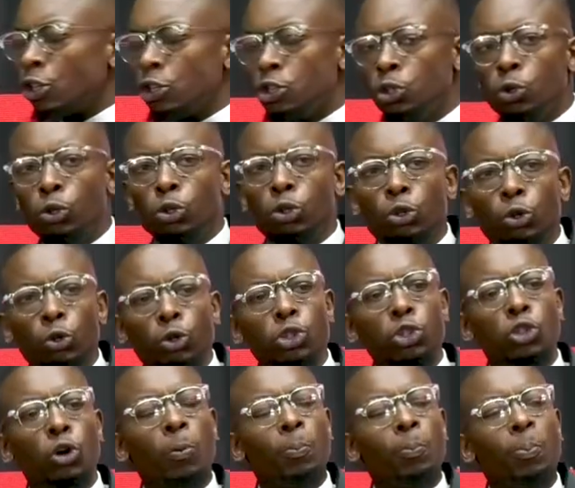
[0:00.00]
You
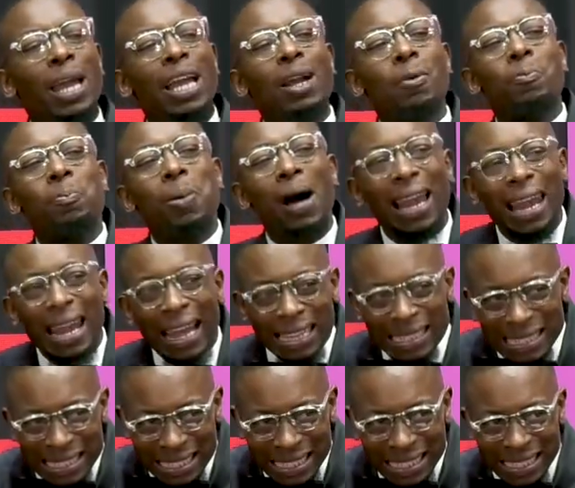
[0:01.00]
use your bank
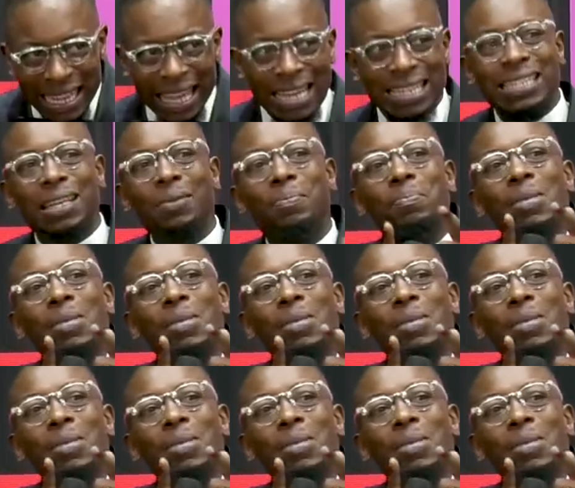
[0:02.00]
balance as a